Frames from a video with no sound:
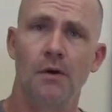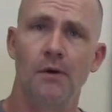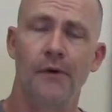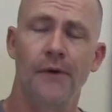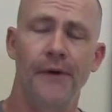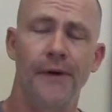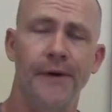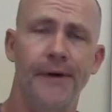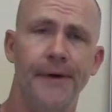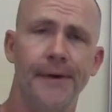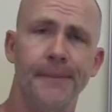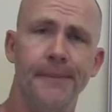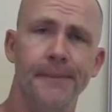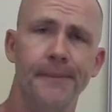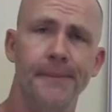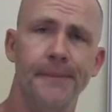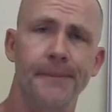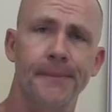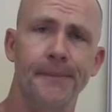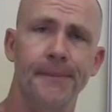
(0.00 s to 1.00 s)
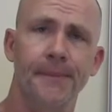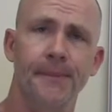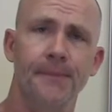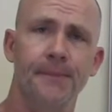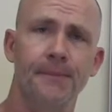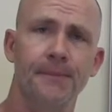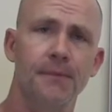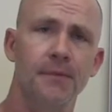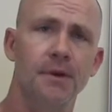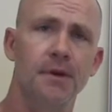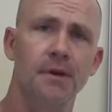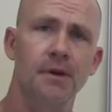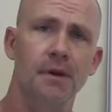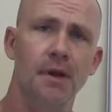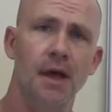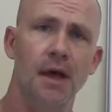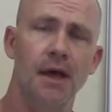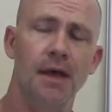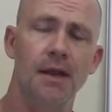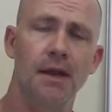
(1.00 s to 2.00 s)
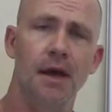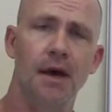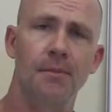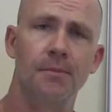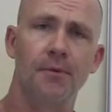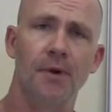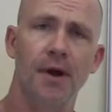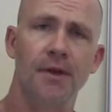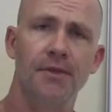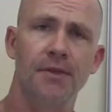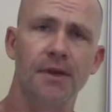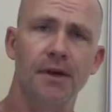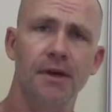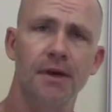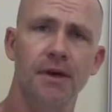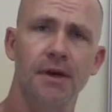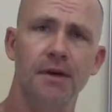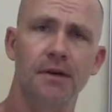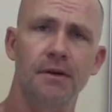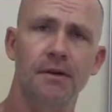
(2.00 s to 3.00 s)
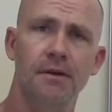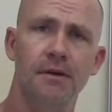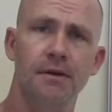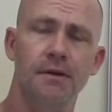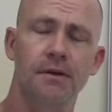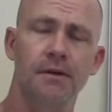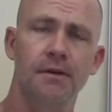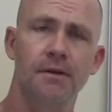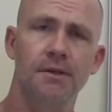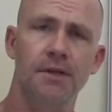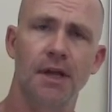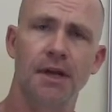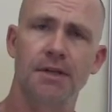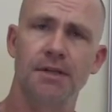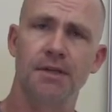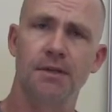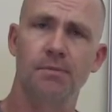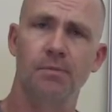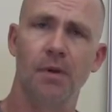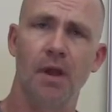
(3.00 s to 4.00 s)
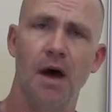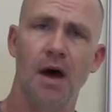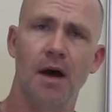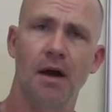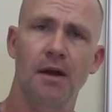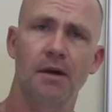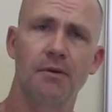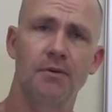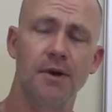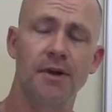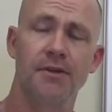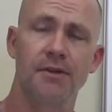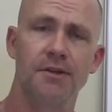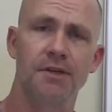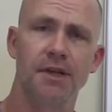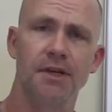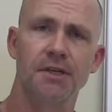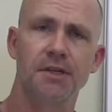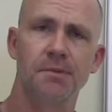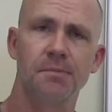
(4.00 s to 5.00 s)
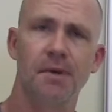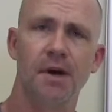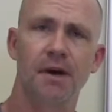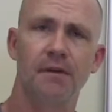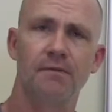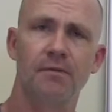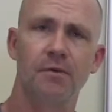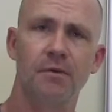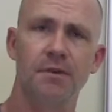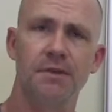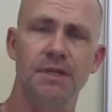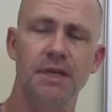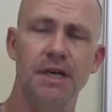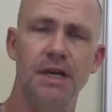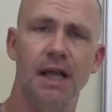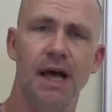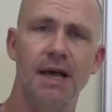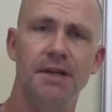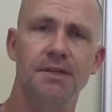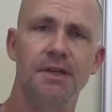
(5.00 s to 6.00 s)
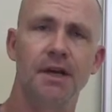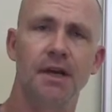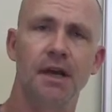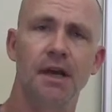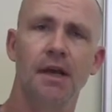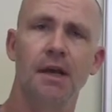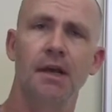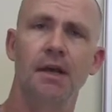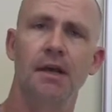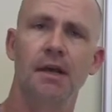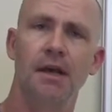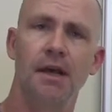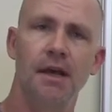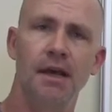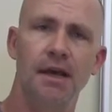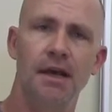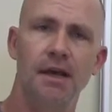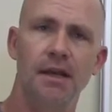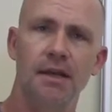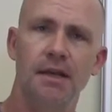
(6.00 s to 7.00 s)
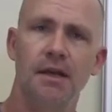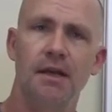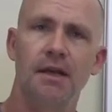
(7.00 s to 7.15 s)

and helped write the Genesis block, create the Genesis block for Zclassic, and